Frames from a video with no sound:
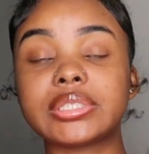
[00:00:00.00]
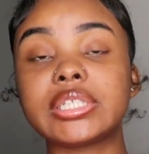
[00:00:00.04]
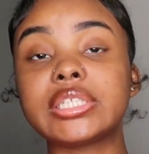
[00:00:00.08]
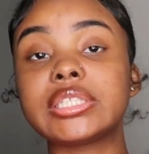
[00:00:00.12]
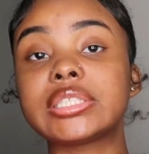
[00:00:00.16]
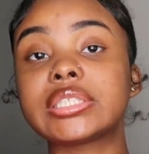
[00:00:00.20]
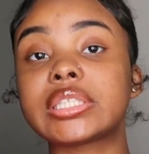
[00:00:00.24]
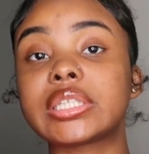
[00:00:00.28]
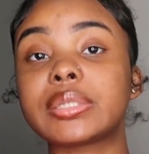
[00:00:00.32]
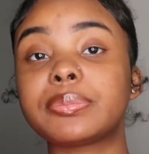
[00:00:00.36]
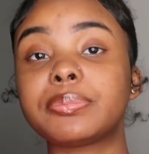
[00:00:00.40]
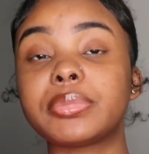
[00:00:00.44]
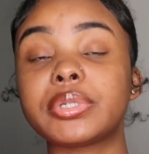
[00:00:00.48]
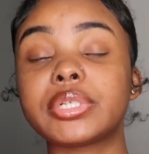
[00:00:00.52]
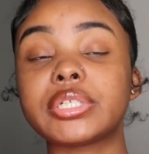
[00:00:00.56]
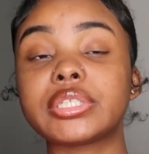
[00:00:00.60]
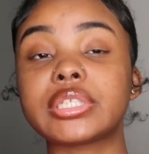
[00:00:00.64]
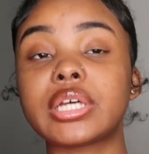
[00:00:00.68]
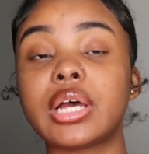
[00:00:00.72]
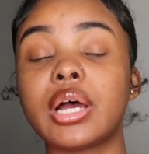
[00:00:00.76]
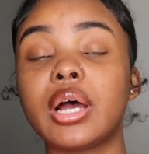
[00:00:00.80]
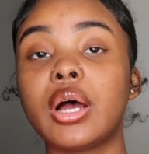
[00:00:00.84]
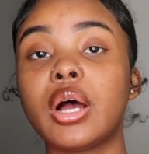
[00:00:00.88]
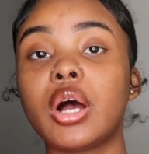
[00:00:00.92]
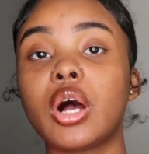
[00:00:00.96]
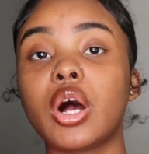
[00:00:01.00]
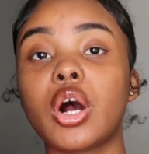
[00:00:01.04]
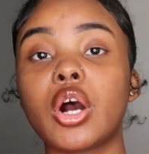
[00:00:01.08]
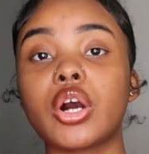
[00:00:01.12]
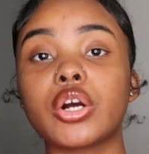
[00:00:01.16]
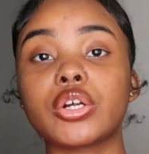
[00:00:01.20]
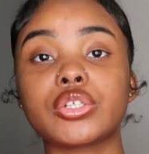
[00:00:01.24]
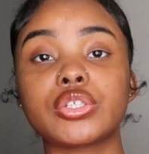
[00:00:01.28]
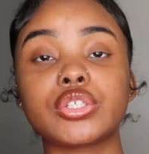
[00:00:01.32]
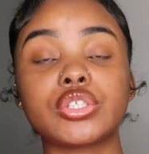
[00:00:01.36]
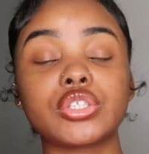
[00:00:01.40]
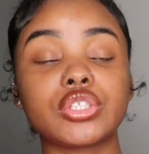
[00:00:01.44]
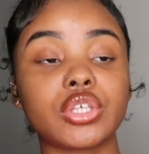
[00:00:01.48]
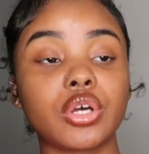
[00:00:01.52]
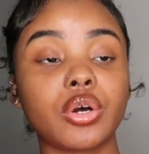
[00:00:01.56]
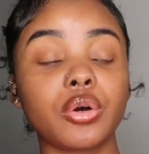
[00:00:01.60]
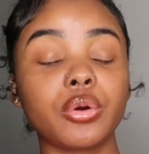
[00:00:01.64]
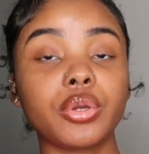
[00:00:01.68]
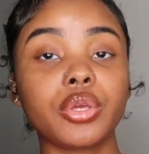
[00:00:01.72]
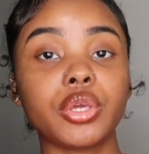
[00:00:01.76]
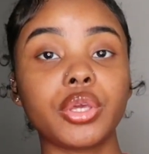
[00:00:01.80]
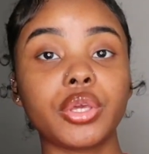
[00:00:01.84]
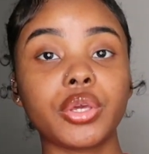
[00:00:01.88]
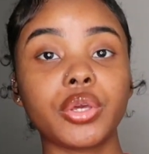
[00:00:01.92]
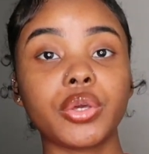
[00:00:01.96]
These slippers are
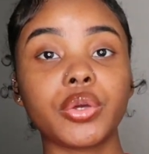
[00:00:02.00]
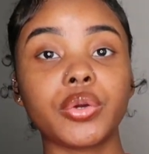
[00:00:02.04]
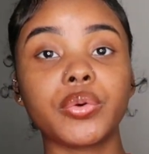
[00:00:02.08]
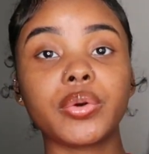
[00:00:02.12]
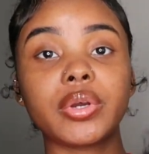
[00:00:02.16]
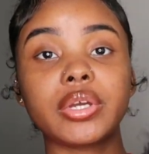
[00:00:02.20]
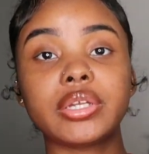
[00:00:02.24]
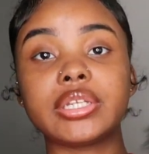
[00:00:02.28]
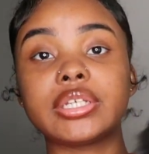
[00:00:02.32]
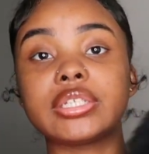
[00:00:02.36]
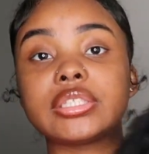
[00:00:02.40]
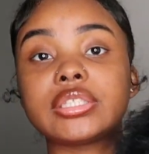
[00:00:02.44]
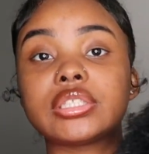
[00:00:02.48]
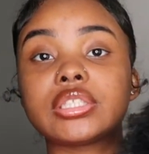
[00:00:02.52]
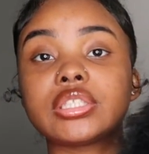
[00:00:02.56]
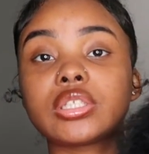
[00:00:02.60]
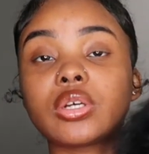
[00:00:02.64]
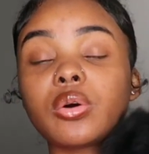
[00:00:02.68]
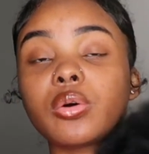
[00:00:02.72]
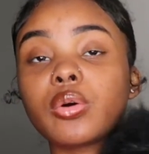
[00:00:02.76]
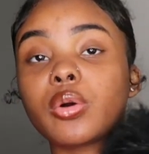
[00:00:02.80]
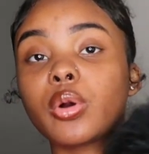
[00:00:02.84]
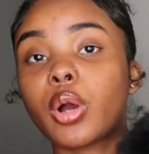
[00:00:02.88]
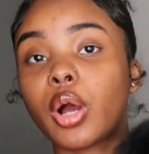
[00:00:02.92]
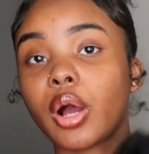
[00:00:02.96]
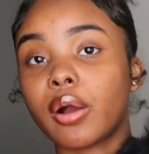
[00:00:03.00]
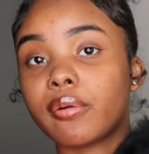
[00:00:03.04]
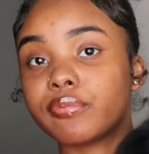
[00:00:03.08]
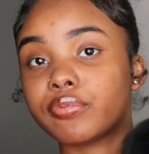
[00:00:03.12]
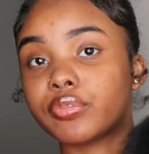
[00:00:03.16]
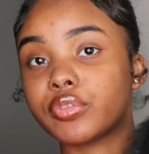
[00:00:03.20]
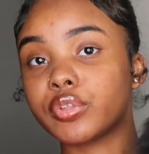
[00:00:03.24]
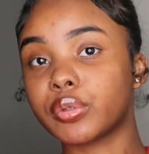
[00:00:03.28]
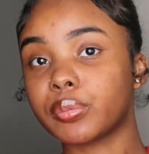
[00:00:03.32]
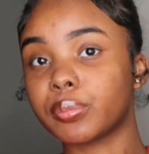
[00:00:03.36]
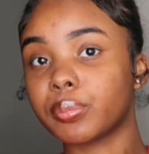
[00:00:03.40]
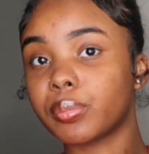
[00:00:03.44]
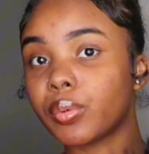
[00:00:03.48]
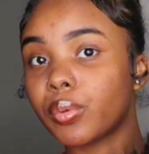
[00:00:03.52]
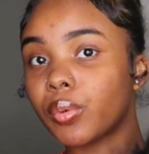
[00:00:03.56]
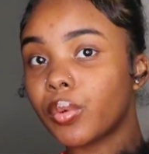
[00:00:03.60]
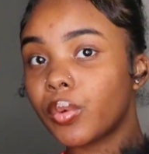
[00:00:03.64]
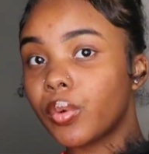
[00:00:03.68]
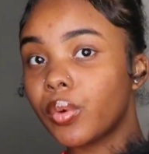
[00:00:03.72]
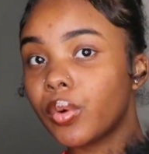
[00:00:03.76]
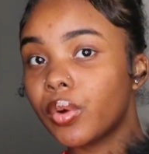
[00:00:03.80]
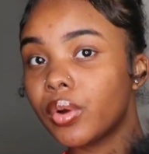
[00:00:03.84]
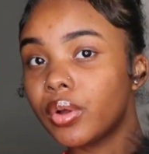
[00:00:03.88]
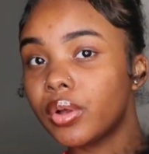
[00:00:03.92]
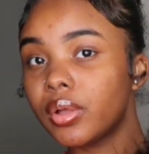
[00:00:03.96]
so cute and it's so
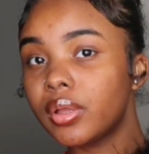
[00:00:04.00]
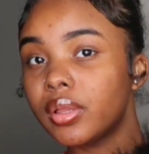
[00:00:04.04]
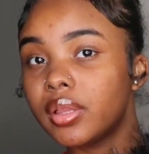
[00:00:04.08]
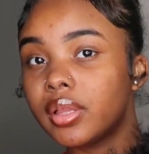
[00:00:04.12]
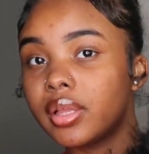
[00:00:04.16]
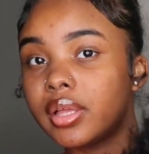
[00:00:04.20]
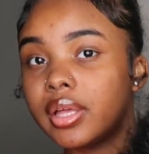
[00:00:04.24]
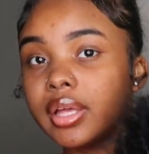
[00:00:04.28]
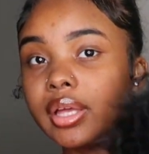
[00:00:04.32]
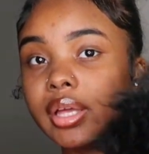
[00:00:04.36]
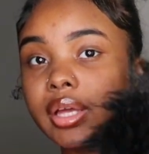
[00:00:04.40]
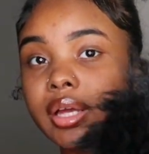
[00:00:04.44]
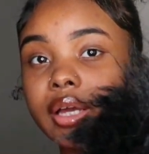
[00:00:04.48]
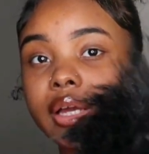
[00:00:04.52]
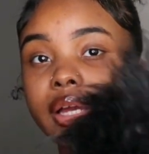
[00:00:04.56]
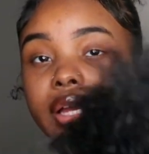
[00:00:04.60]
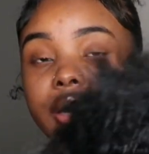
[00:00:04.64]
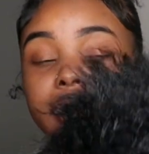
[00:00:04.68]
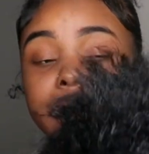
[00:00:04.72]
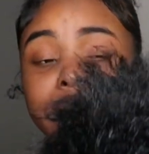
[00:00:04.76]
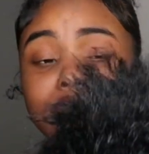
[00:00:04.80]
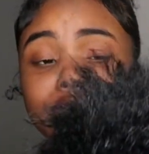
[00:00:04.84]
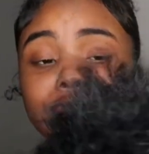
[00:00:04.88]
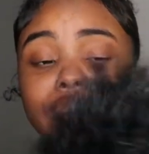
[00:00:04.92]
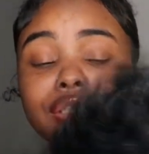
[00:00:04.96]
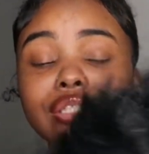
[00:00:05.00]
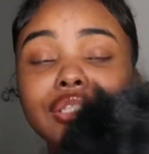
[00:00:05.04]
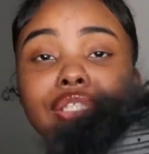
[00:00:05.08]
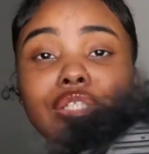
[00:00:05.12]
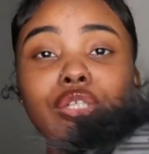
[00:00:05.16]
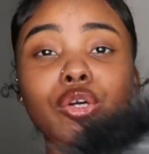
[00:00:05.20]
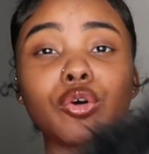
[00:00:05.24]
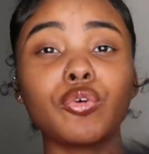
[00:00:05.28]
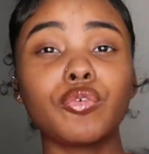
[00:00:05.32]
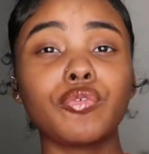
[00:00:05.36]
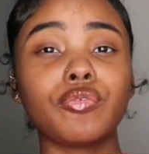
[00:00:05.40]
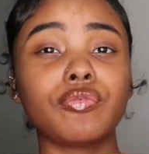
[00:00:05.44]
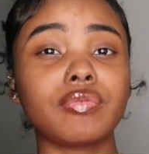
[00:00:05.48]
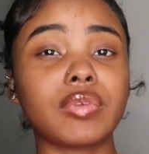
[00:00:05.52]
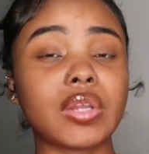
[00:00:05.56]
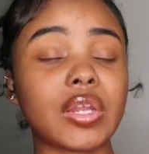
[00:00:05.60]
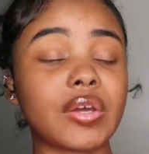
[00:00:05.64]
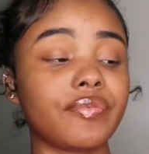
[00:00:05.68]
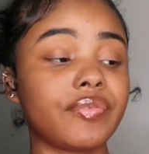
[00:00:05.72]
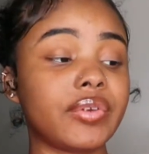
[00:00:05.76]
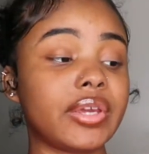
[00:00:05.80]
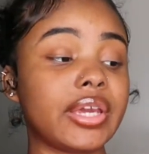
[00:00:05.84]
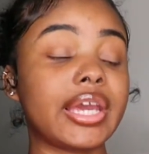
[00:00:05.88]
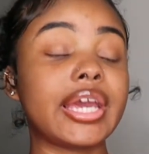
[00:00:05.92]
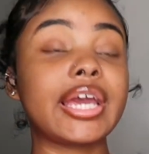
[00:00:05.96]
comfortable and just so
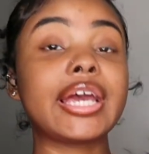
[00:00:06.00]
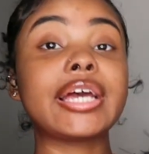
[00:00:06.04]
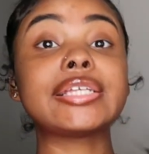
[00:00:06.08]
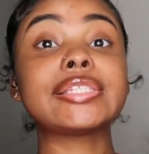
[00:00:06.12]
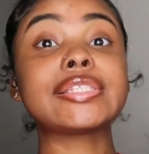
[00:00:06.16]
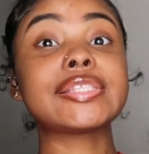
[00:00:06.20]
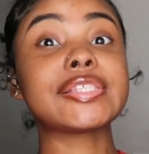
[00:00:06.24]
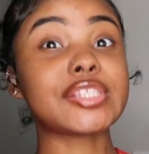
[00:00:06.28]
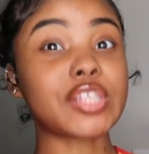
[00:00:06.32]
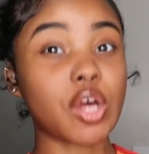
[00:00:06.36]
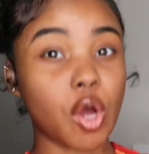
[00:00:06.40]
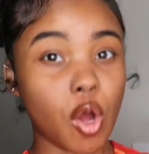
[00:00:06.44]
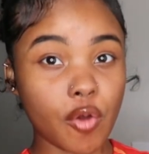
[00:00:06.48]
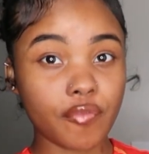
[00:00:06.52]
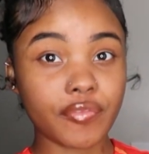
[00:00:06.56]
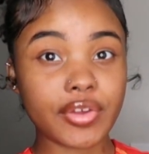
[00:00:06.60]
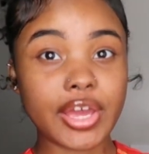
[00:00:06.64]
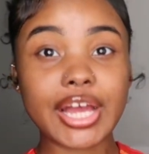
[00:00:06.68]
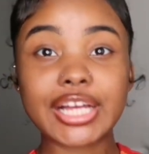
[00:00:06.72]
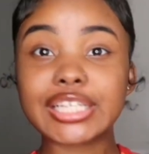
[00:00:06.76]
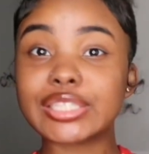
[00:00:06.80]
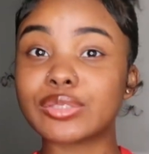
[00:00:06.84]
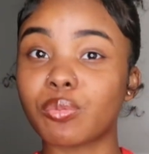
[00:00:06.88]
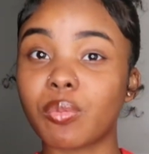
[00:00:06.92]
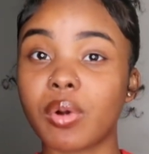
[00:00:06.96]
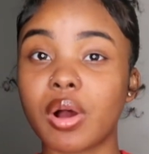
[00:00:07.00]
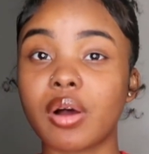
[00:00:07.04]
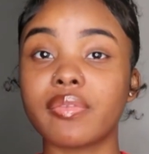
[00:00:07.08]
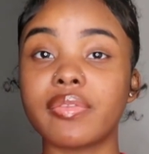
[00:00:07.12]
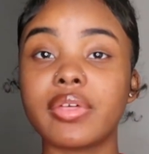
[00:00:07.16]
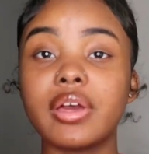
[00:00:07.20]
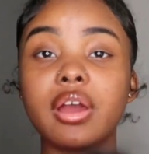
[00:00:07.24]
fluffy and soft as well.